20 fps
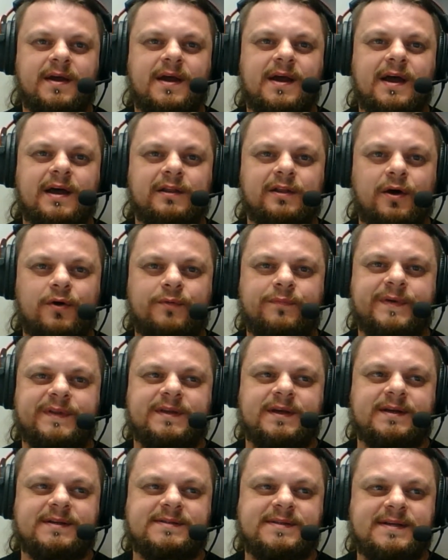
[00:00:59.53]
along with the
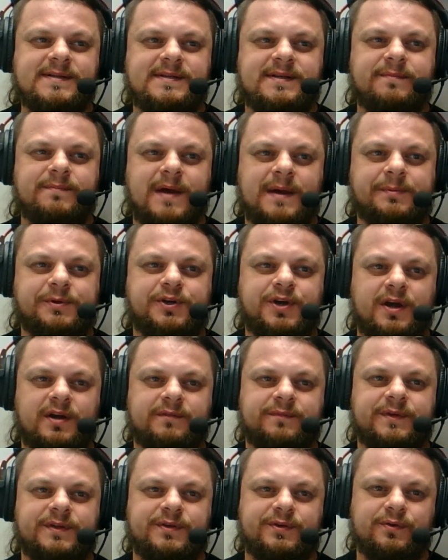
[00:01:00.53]
existing map shared
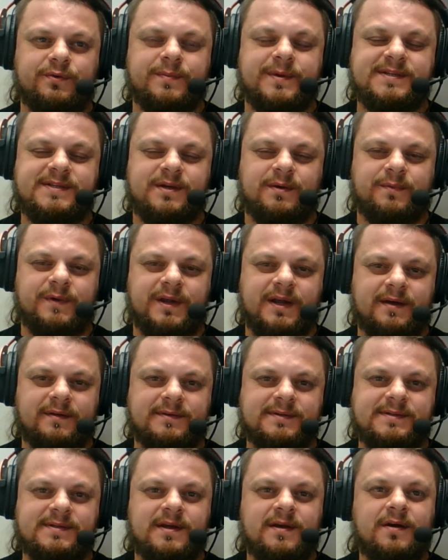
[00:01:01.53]
with you by someone
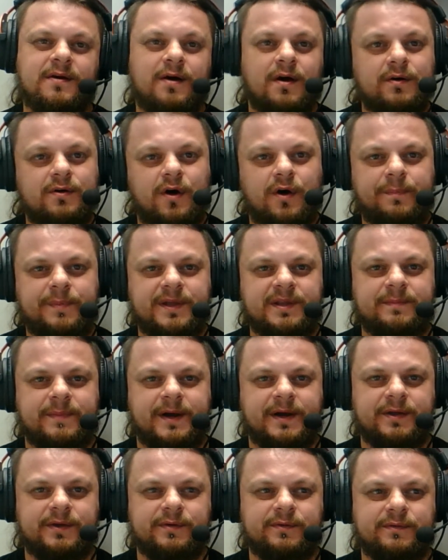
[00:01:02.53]
else or copied
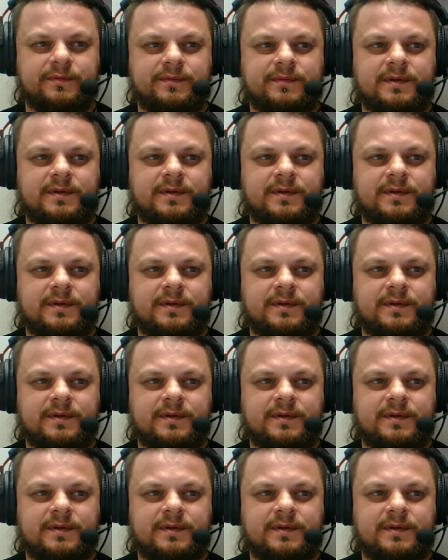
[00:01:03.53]
by you.